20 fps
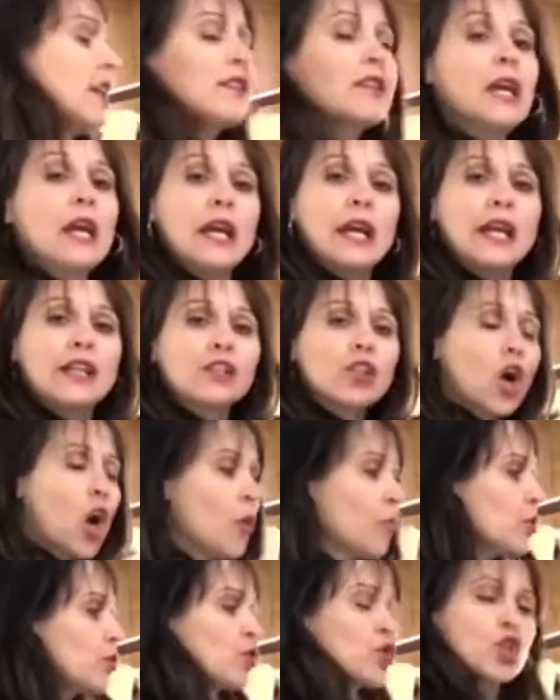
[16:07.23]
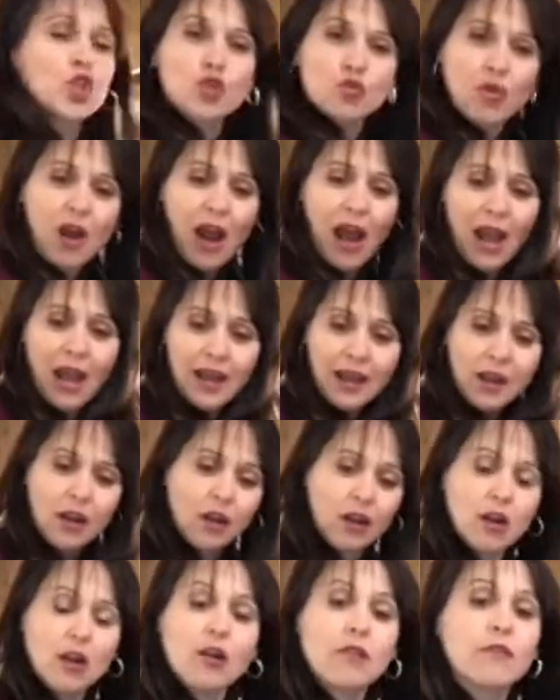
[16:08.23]
it's almost dry
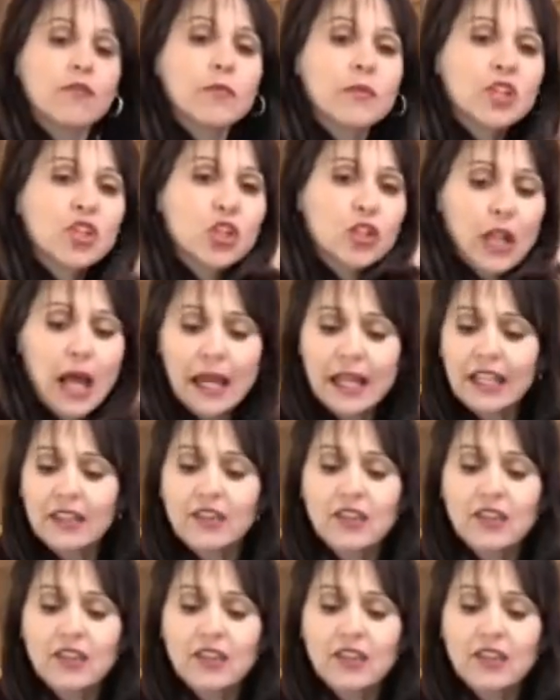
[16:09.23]
from the shellac.